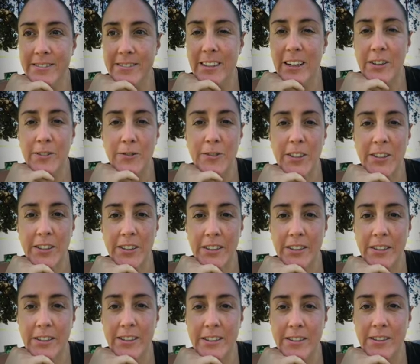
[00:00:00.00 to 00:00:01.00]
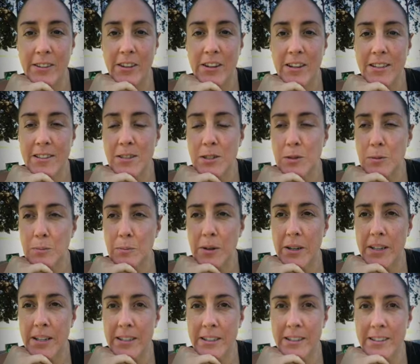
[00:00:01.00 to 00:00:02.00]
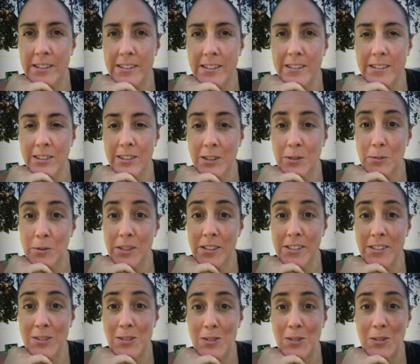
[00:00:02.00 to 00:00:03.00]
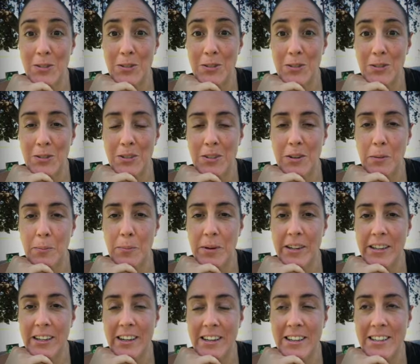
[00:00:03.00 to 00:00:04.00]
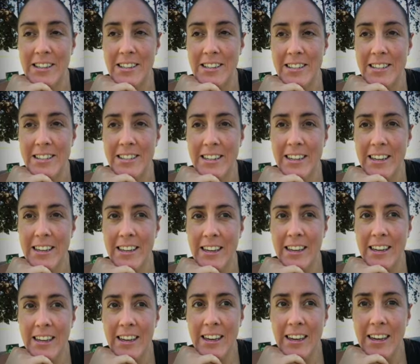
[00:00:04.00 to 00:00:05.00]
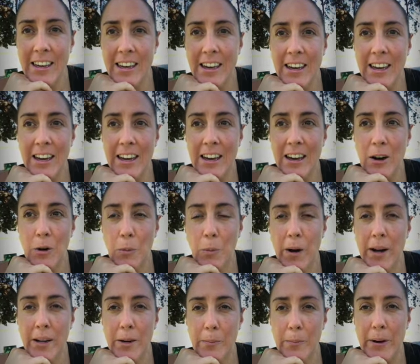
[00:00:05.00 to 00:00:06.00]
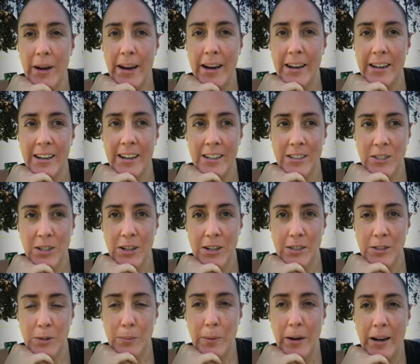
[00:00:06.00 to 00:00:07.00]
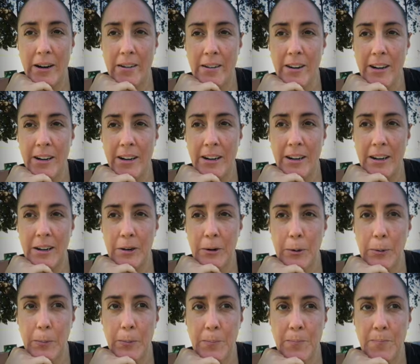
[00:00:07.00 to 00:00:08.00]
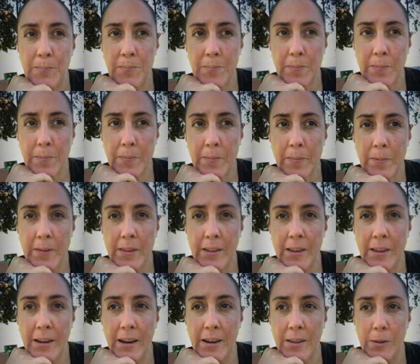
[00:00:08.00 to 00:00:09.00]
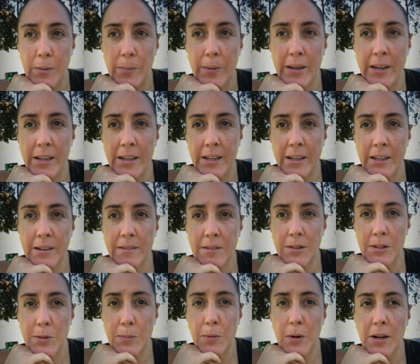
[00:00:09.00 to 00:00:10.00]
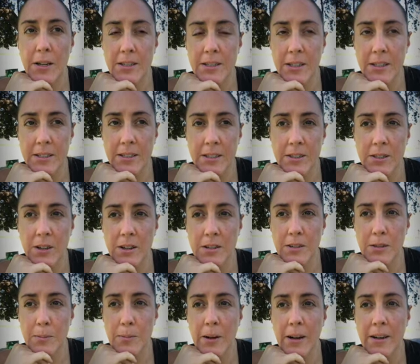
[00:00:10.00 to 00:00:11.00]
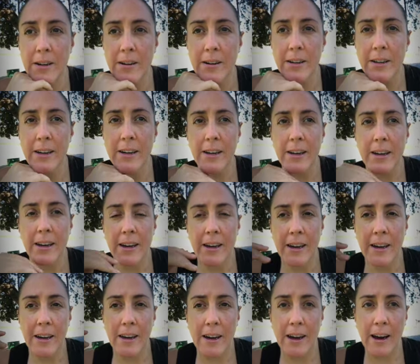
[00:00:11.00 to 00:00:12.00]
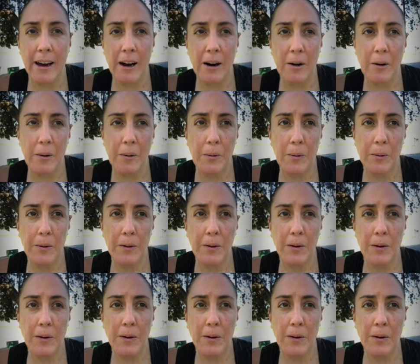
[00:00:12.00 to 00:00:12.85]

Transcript: not feeling good thoughts, but the good ones too. Because a while back I talked about how at the beginning of this process I talked about how